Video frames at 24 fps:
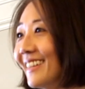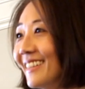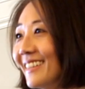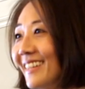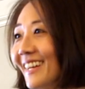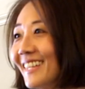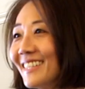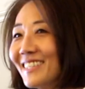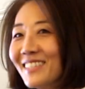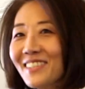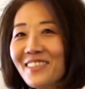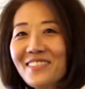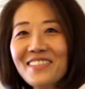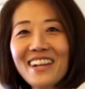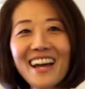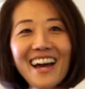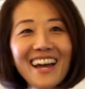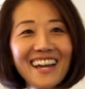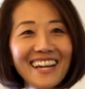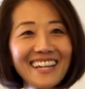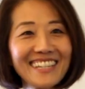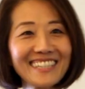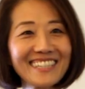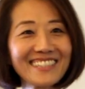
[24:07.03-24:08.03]
That's so
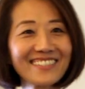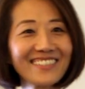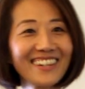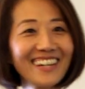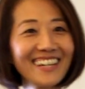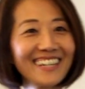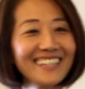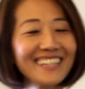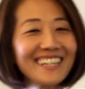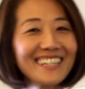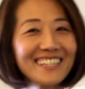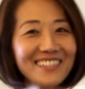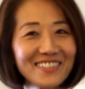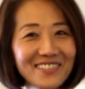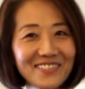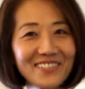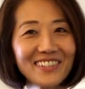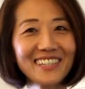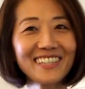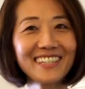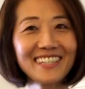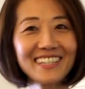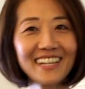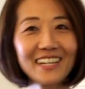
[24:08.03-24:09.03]
nice, right? That is a
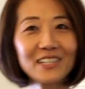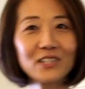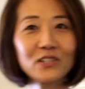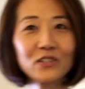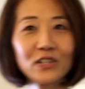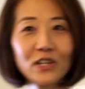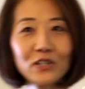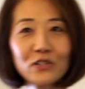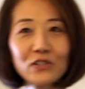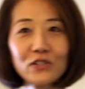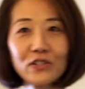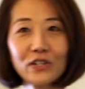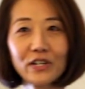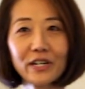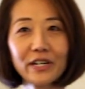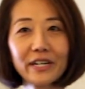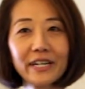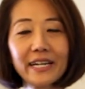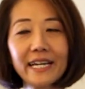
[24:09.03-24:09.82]
really nice gesture.